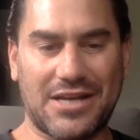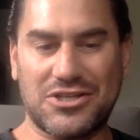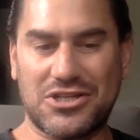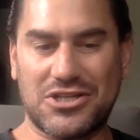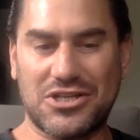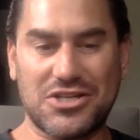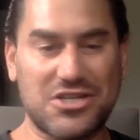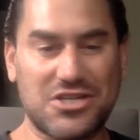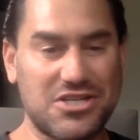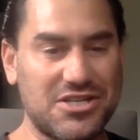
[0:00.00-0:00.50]

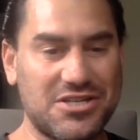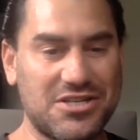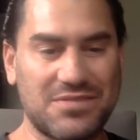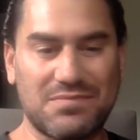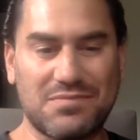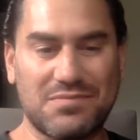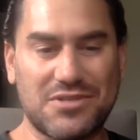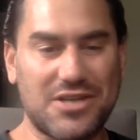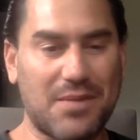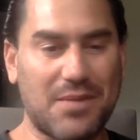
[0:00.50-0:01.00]

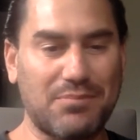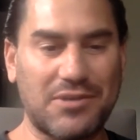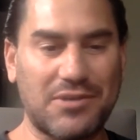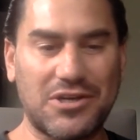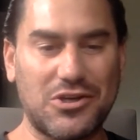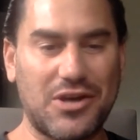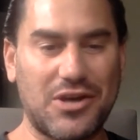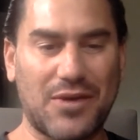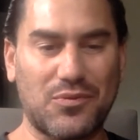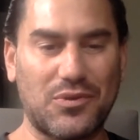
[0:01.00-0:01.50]
just something
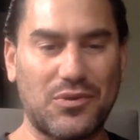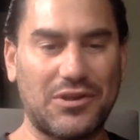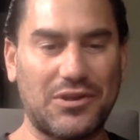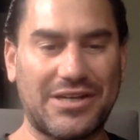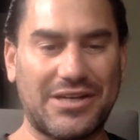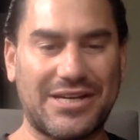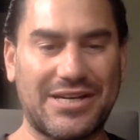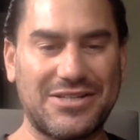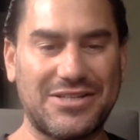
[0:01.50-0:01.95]
you get really